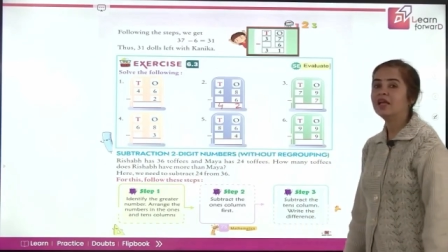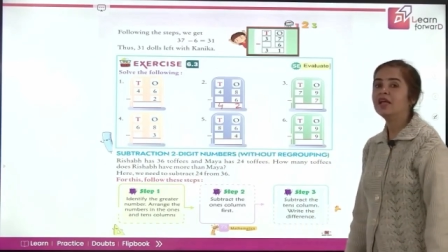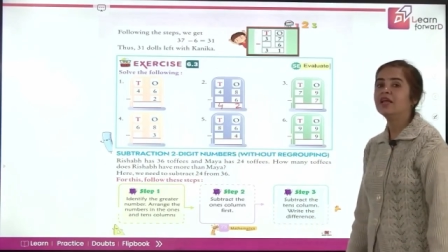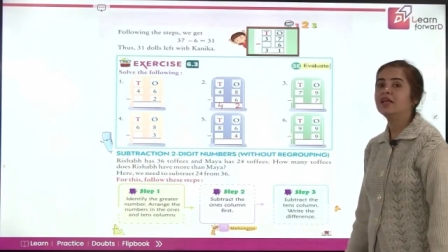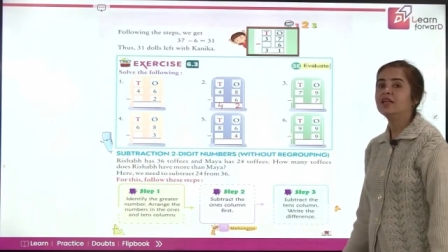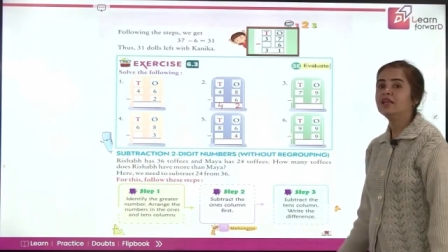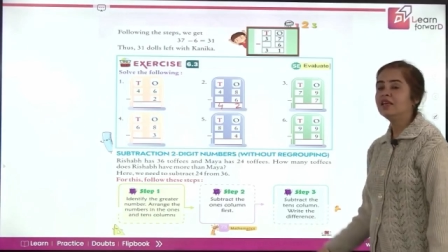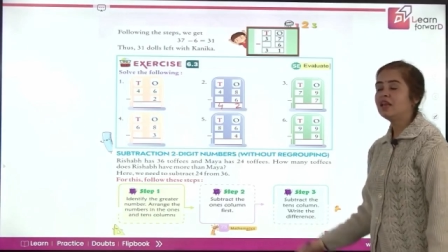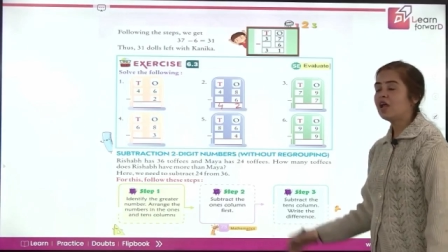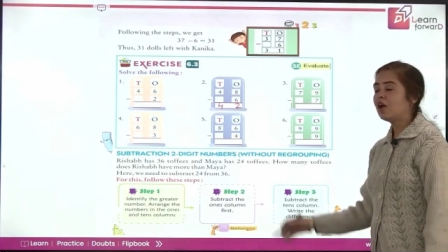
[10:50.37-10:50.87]

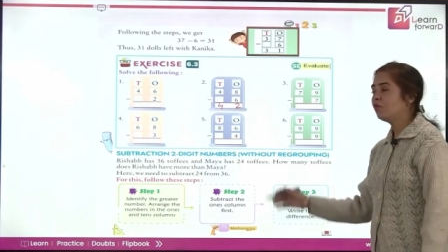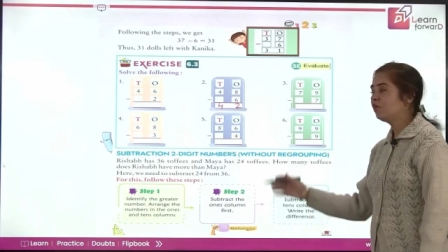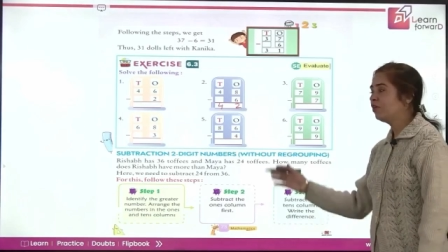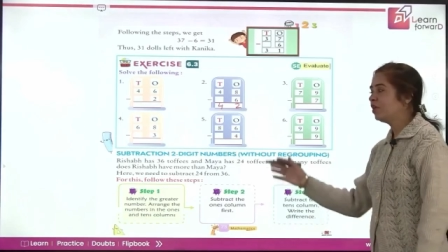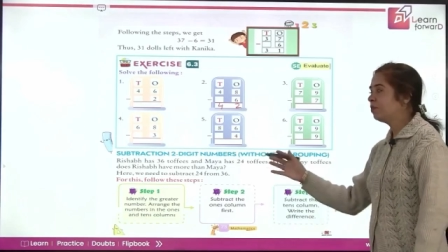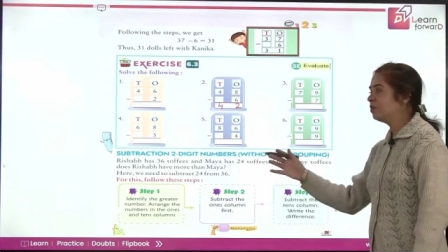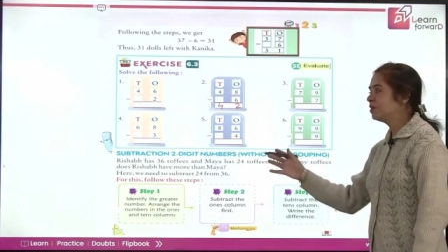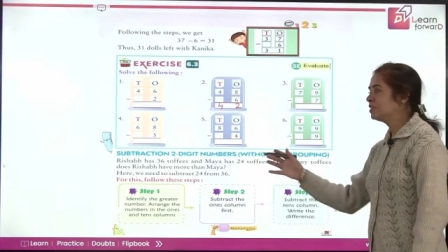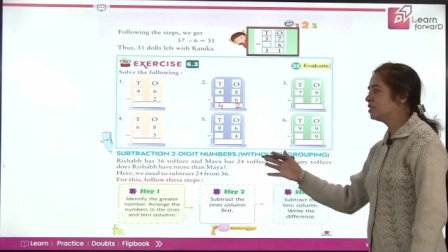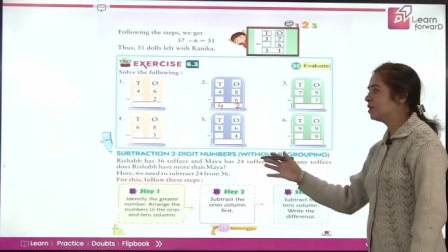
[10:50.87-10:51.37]
Now we'll be
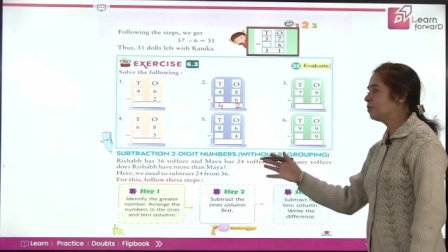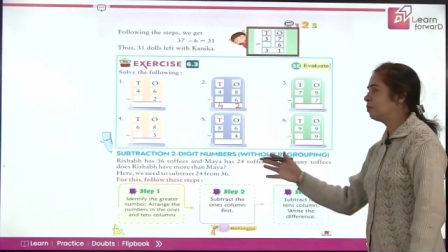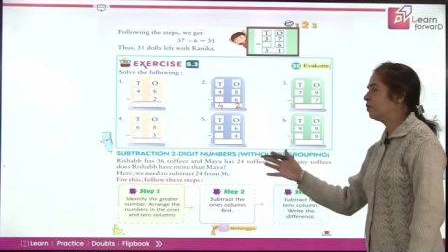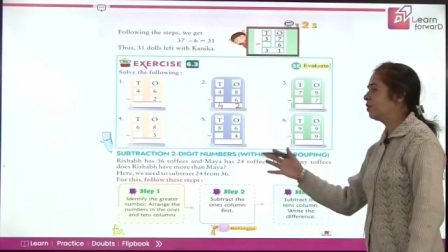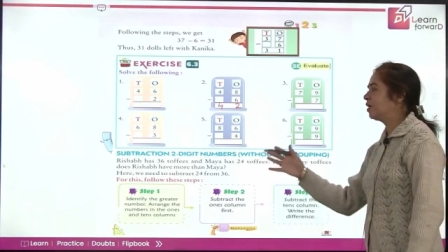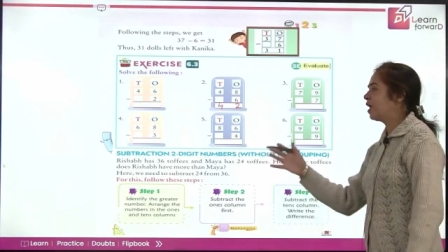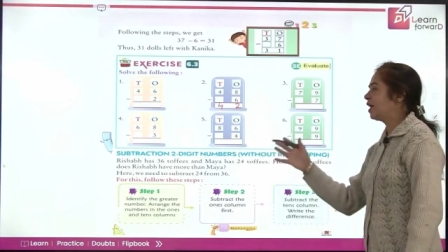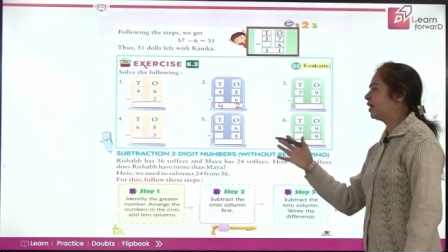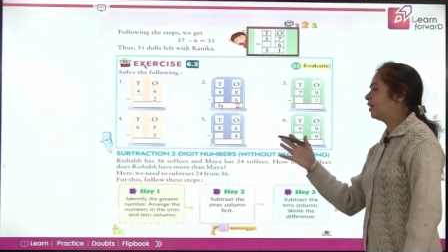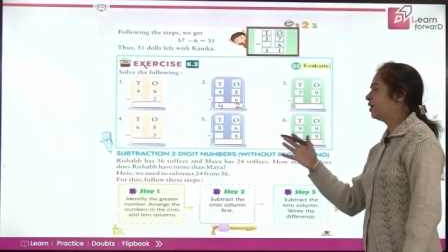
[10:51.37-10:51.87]

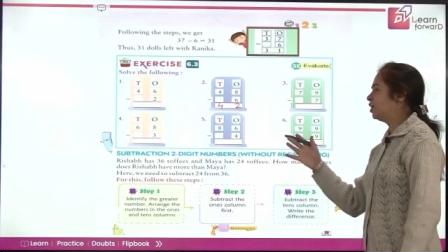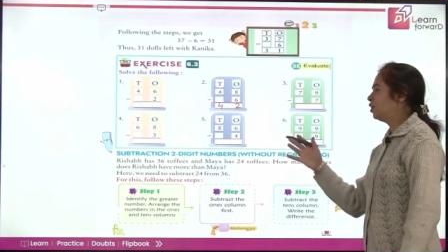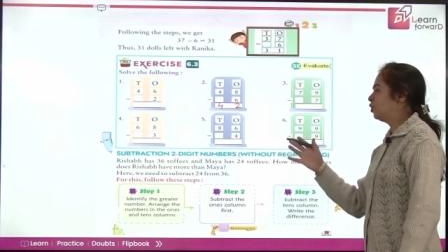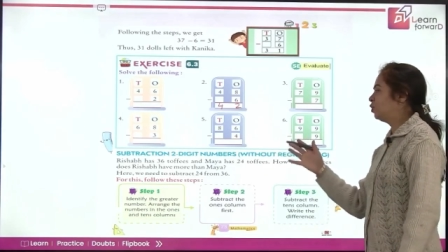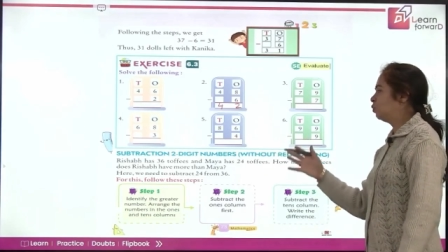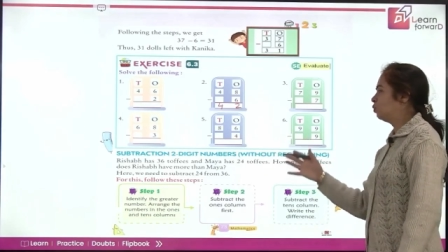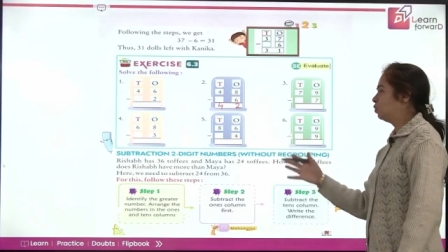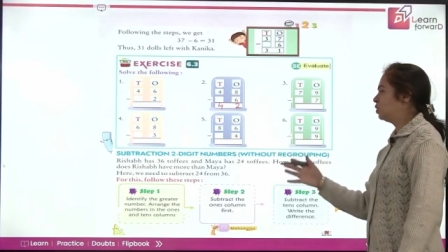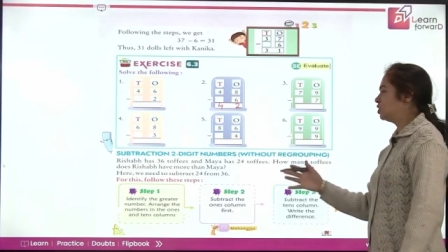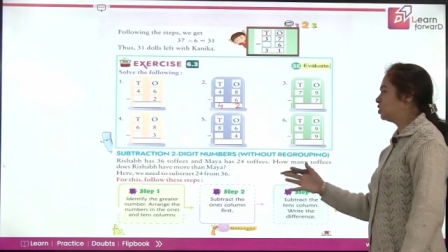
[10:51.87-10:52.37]
subtracting
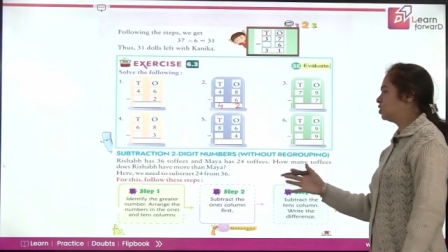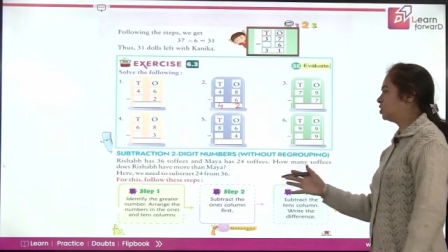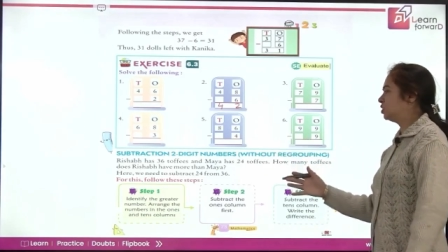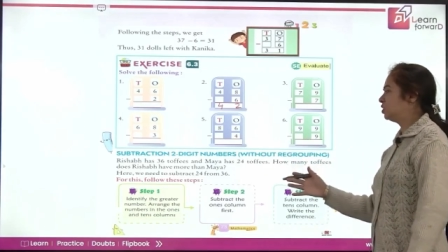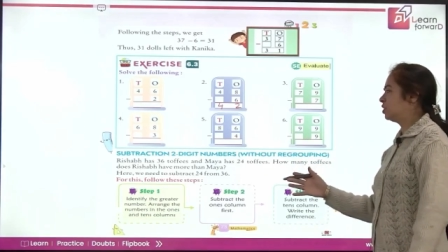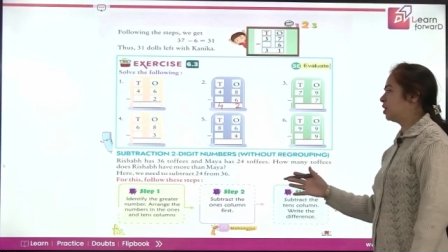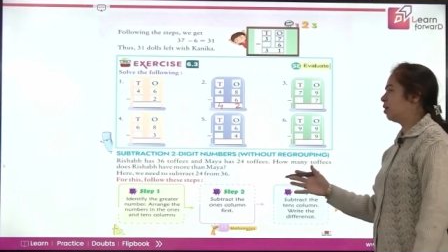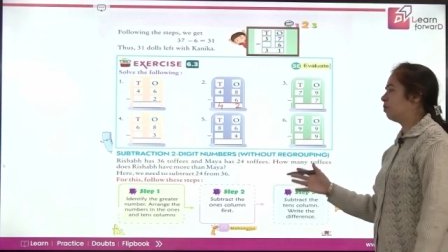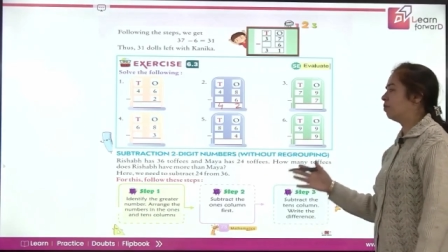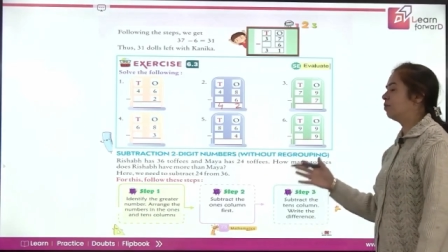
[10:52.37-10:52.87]
two-digit
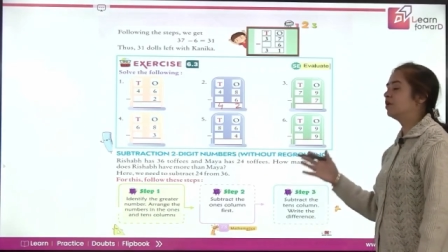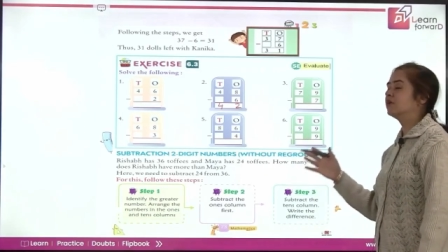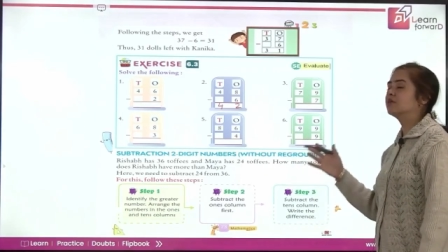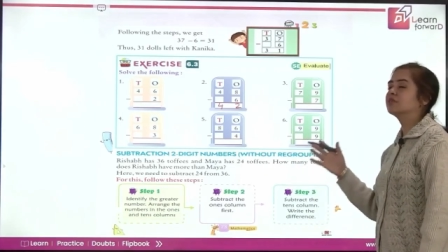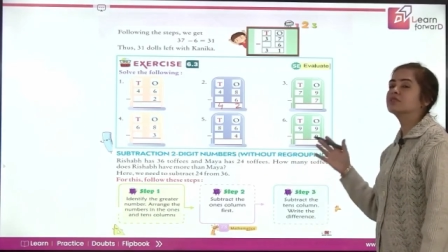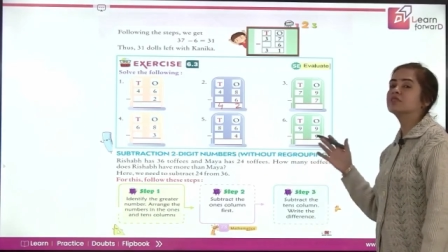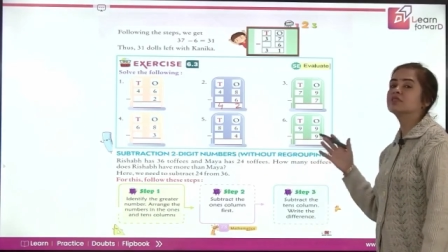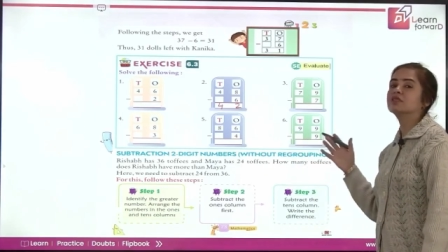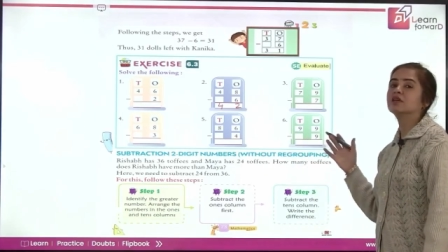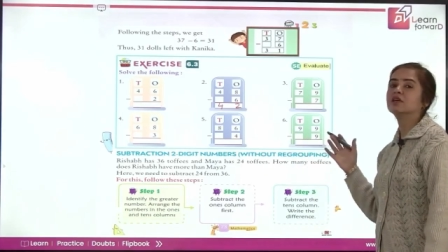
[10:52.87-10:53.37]
numbers
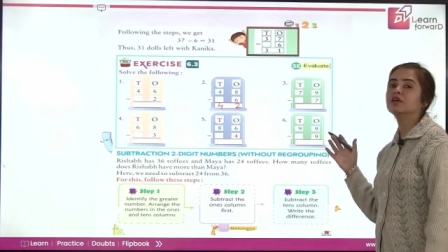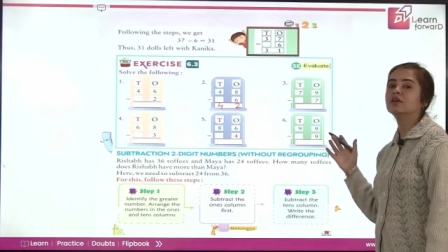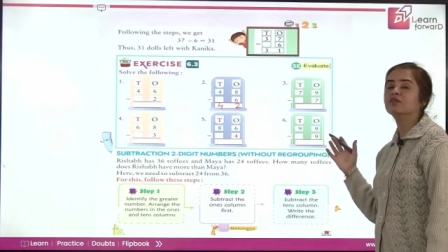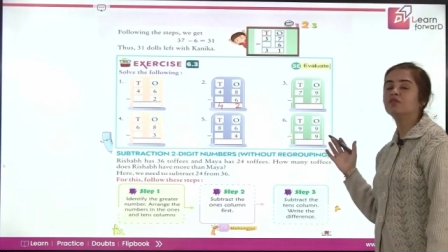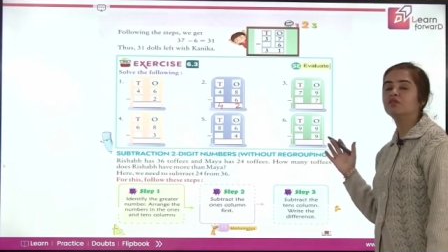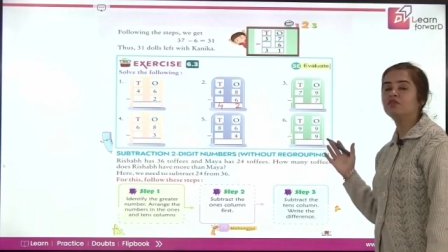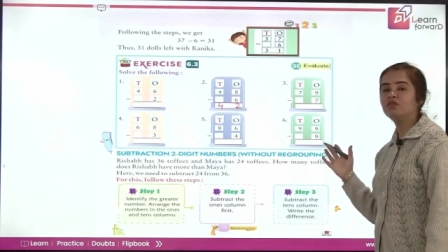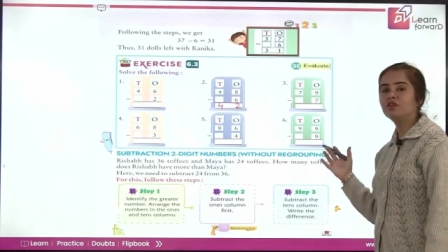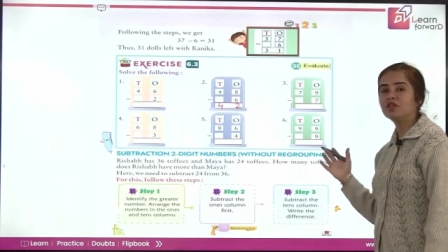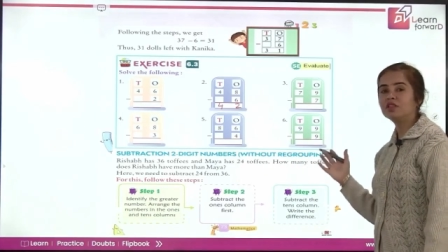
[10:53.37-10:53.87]

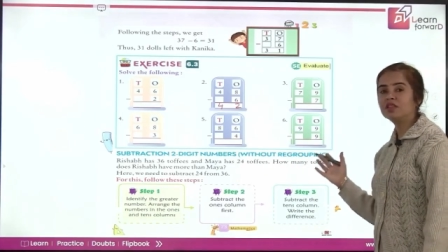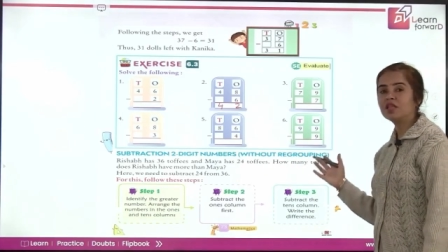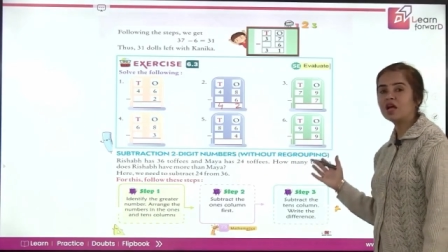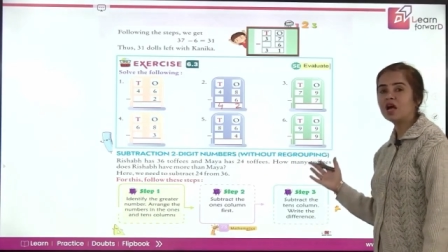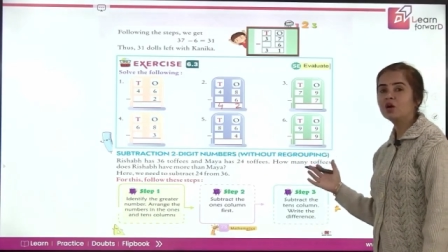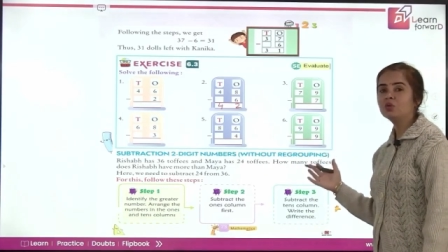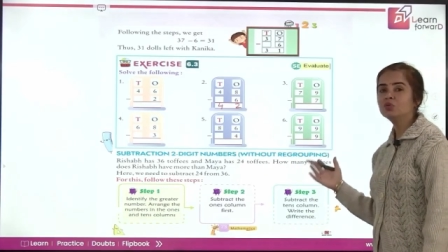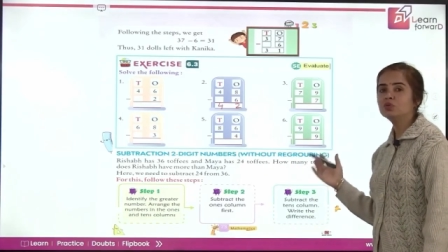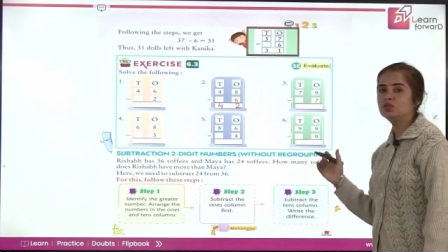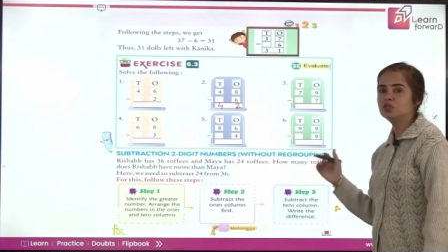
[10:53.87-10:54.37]

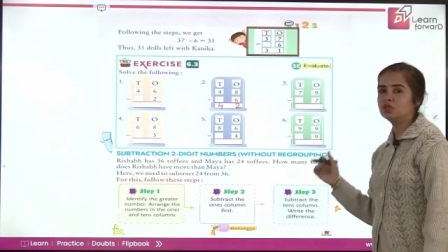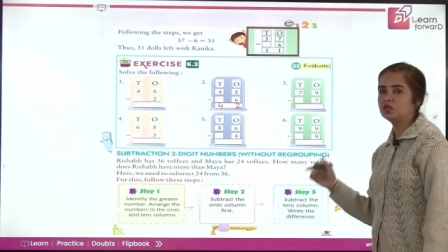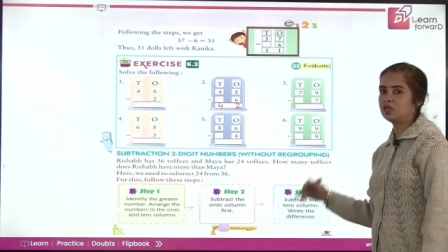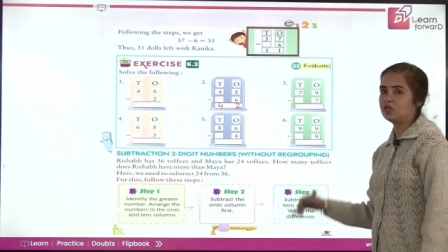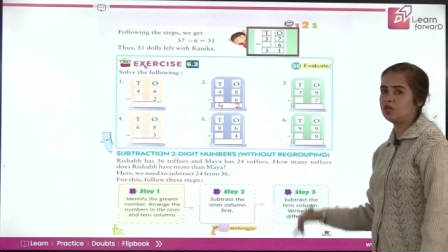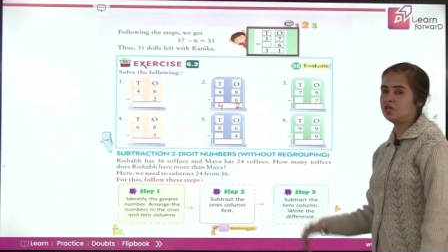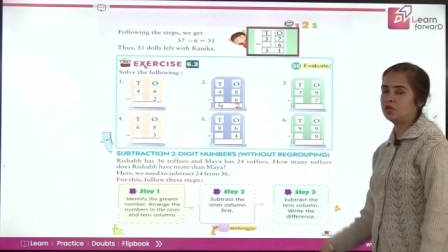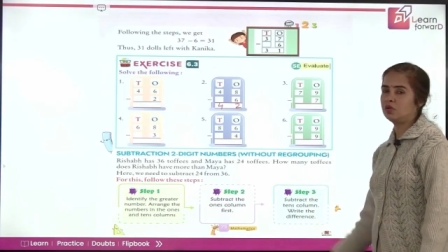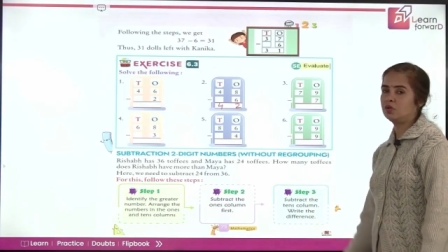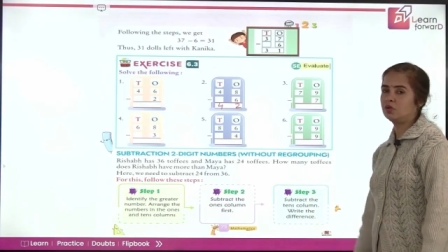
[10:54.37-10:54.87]
without
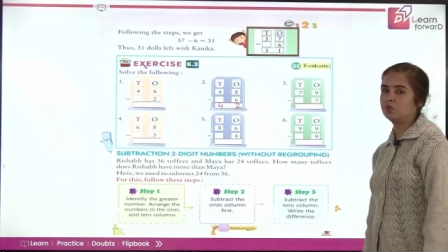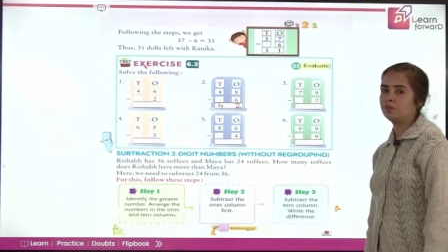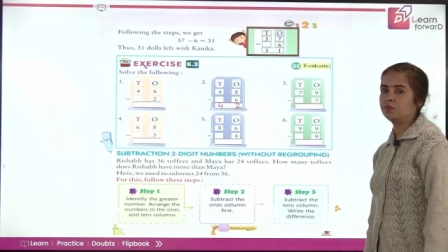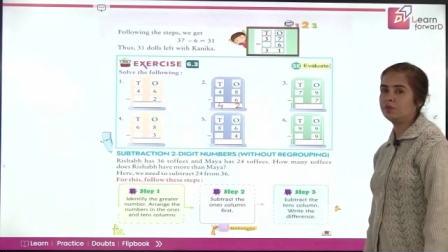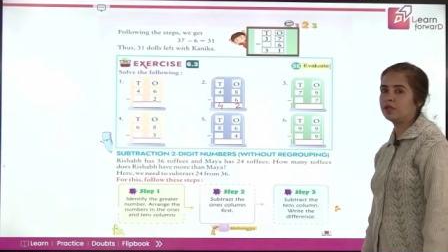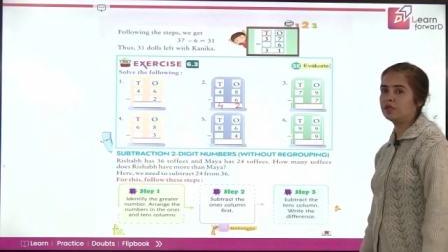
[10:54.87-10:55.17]
regrouping.